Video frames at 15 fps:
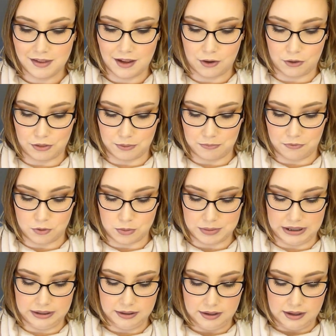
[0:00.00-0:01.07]
got them for
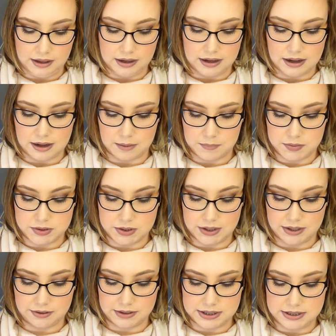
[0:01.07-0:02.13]
me. So
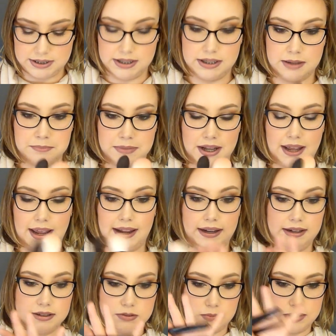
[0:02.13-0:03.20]
there is the number
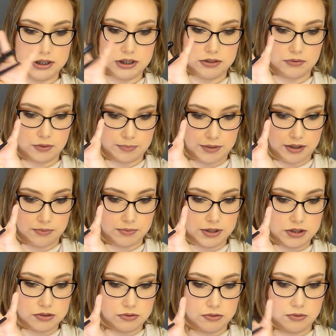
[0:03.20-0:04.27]
8, which is from the
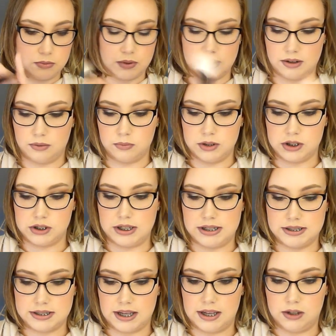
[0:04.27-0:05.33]
original one, which
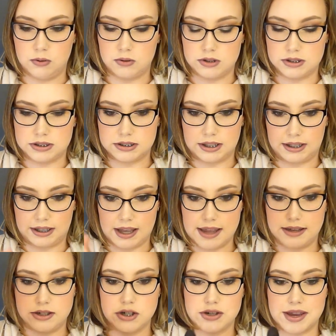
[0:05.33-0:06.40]
is a gorgeous, like,
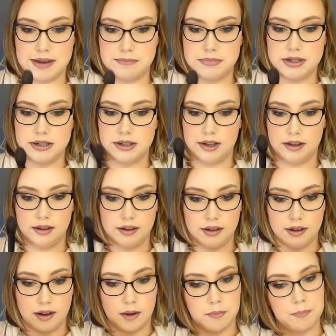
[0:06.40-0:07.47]
edge-shaped
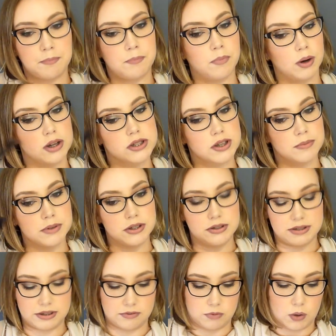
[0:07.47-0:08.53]
brush I've been
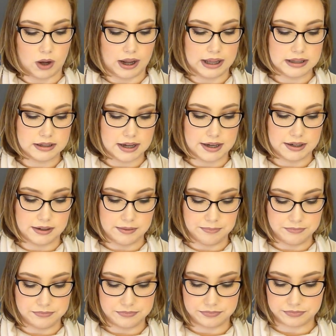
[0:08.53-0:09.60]
using for highlighter.
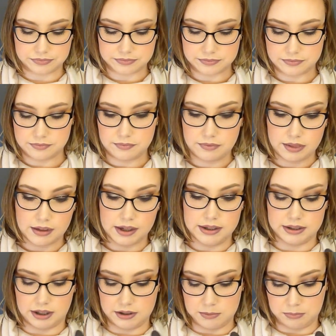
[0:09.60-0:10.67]

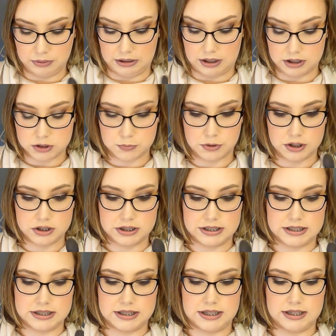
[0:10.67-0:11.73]
Another blush brush,
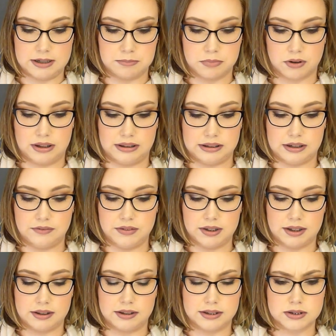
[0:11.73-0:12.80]
this is the number 11,
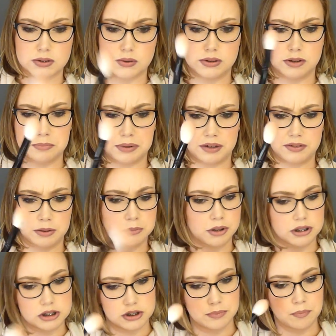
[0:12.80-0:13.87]
I think it's called the Buffing
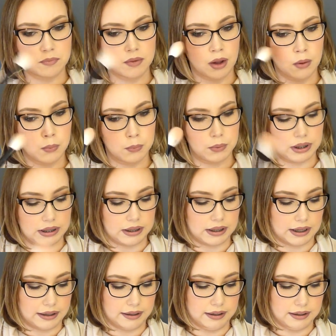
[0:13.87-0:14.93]
Brush. Really
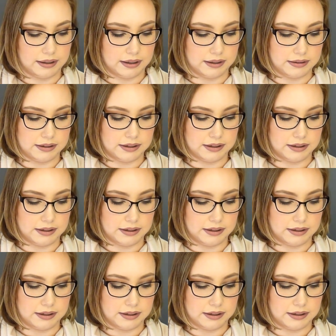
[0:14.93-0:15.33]
like it. And